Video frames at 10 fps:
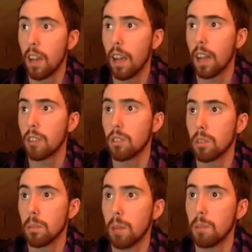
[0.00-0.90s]
And so
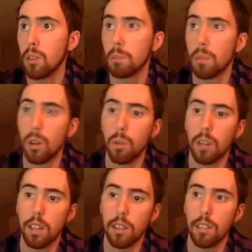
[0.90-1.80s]
sometimes you'll pull one
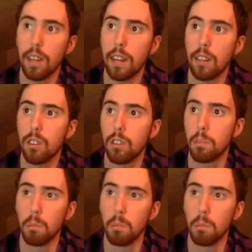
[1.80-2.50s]
of these iron hoof